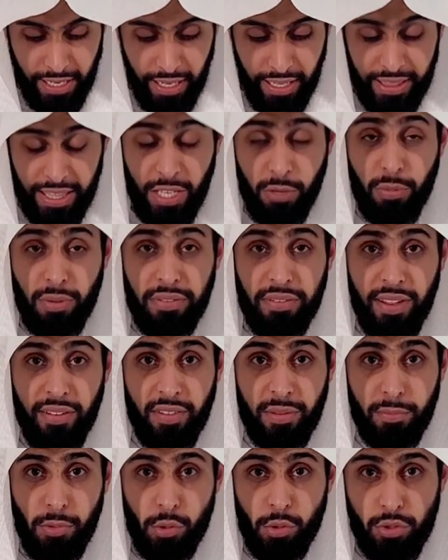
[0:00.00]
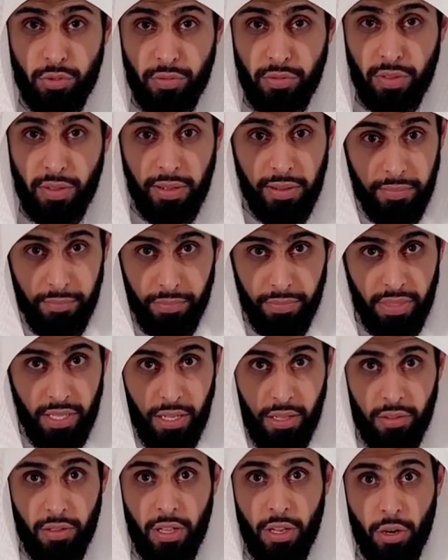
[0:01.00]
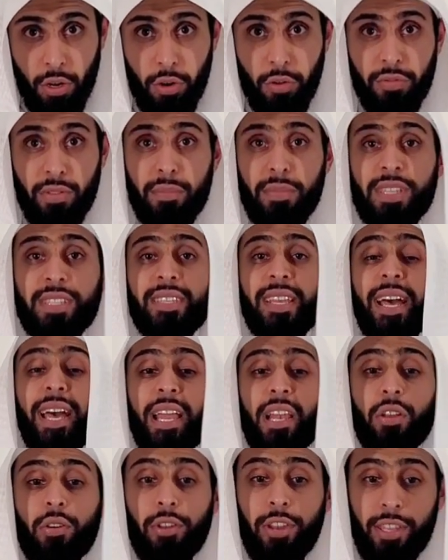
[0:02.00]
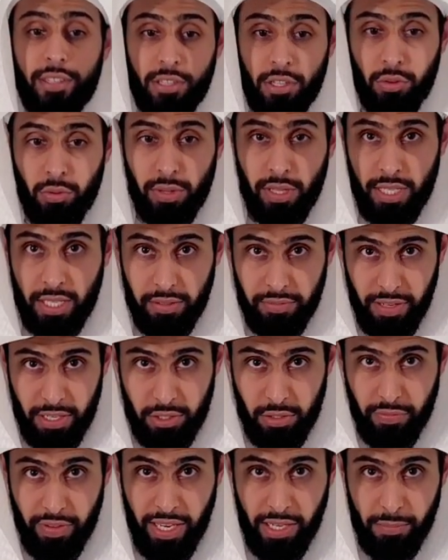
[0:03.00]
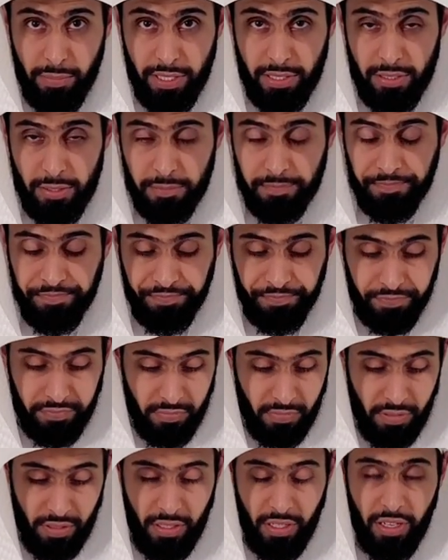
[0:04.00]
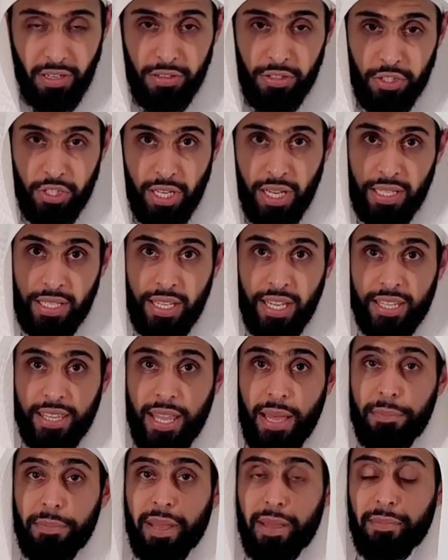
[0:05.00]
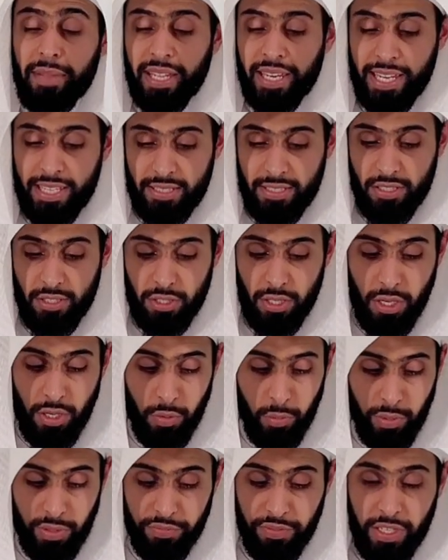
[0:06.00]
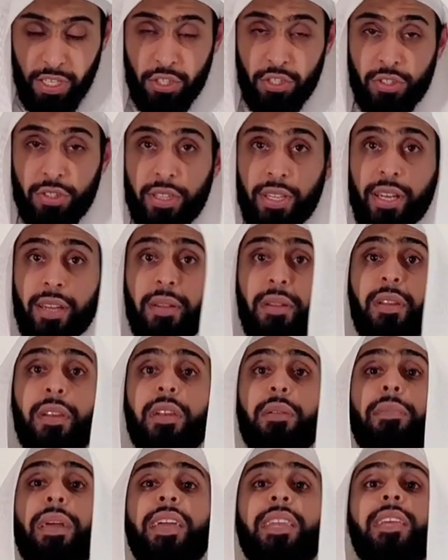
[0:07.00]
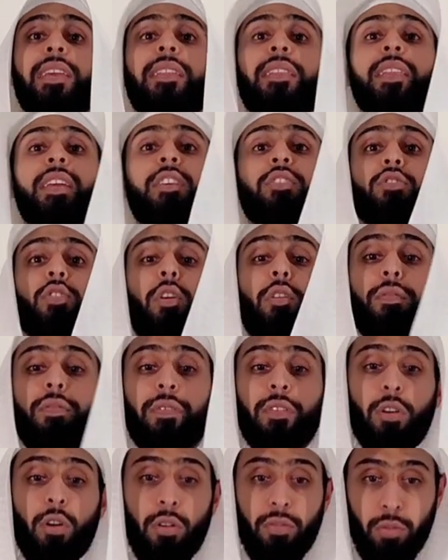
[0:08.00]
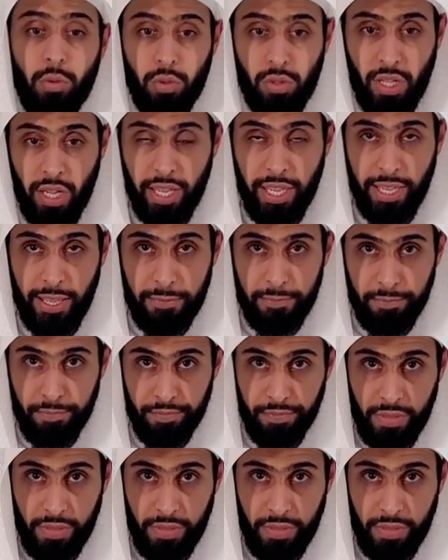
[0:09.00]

And then we've covered a lot of the masail connected to the defects of animals. Inshallah, in the upcoming lessons, we'll finish the remaining things of udhiyah.